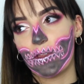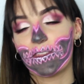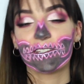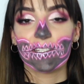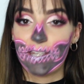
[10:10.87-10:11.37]
but
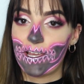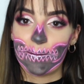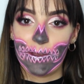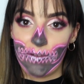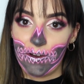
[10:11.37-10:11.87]
this has
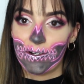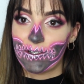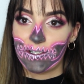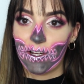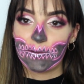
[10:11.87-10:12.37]
taken me a very
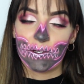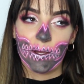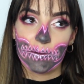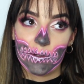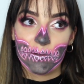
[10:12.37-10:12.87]
long time, so
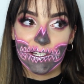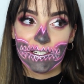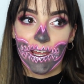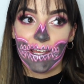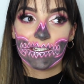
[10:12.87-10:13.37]
I hope you
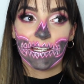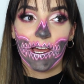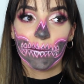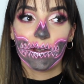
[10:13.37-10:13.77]
appreciate it.